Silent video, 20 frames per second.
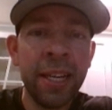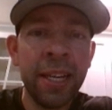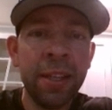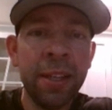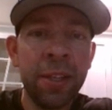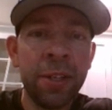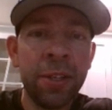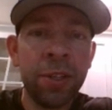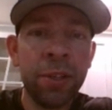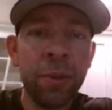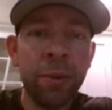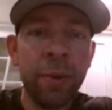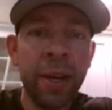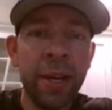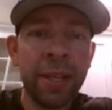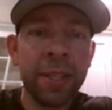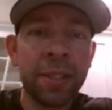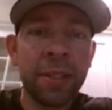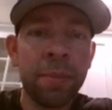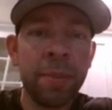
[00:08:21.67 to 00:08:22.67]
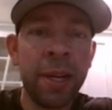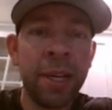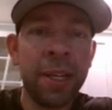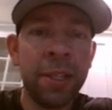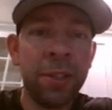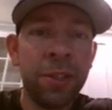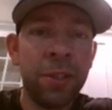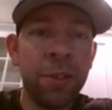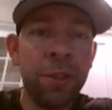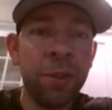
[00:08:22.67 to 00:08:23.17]
to the 2x
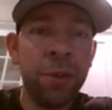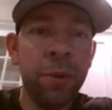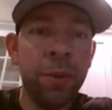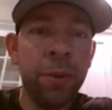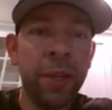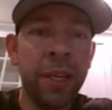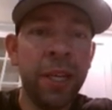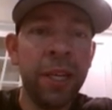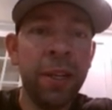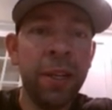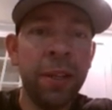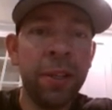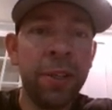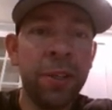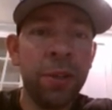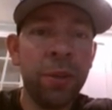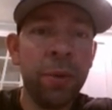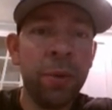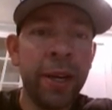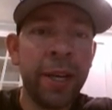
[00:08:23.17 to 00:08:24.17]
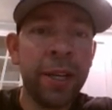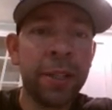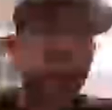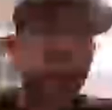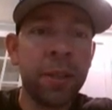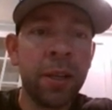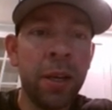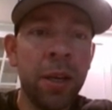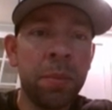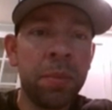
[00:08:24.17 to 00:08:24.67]
minus 2e to the
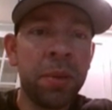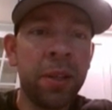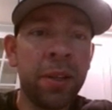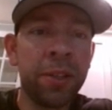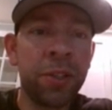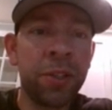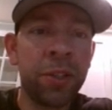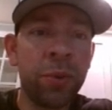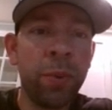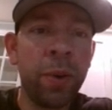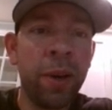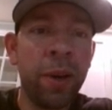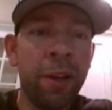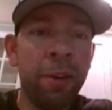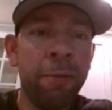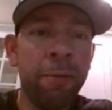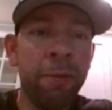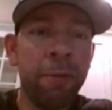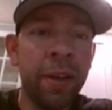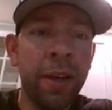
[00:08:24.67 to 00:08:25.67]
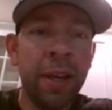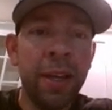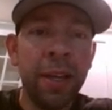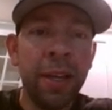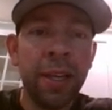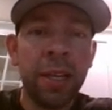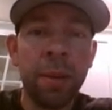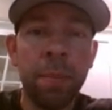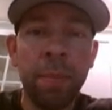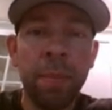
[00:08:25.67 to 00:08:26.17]
2x plus 12.
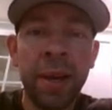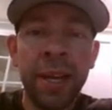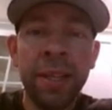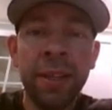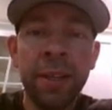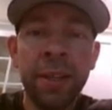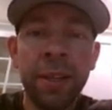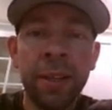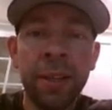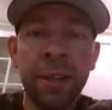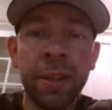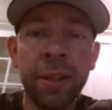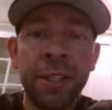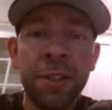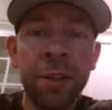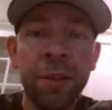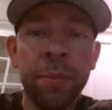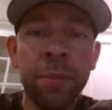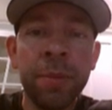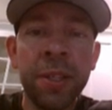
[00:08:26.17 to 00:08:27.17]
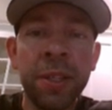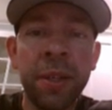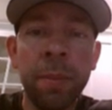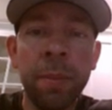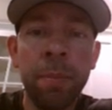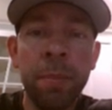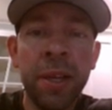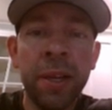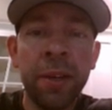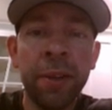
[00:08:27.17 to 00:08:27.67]
Combine the like terms in the
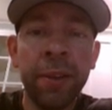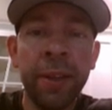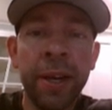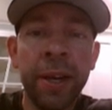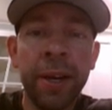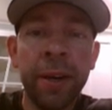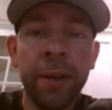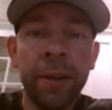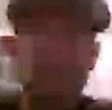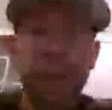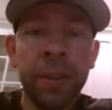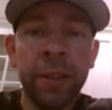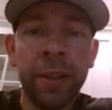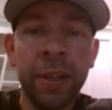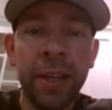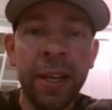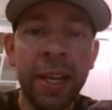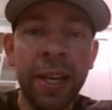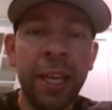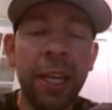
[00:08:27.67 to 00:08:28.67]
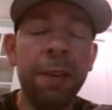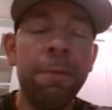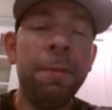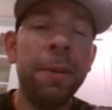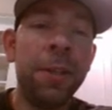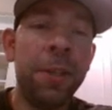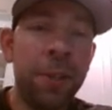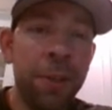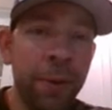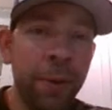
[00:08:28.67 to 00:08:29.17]
middle there. If
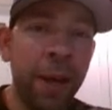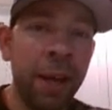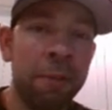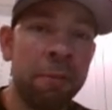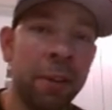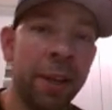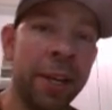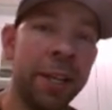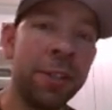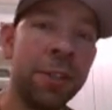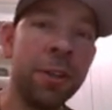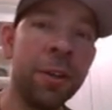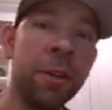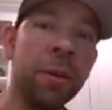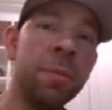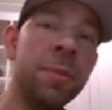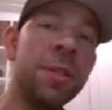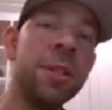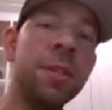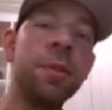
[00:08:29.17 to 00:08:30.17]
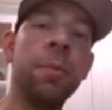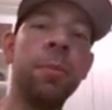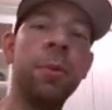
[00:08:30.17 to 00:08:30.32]
you do have like terms, they're